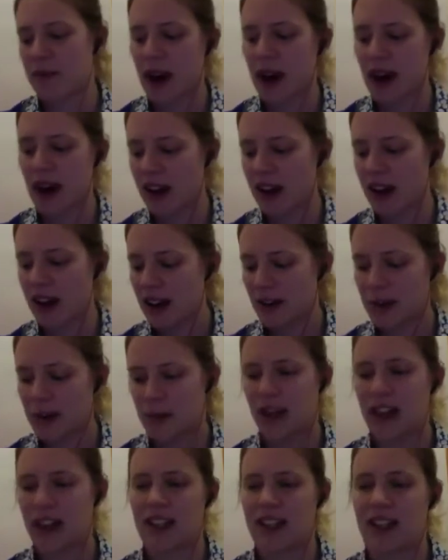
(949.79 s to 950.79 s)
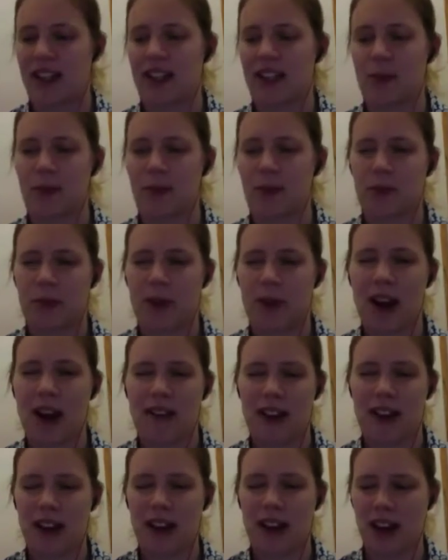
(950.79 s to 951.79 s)
but it was because his
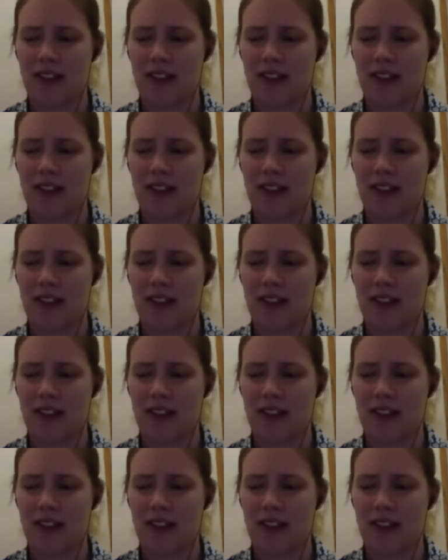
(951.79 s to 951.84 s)
private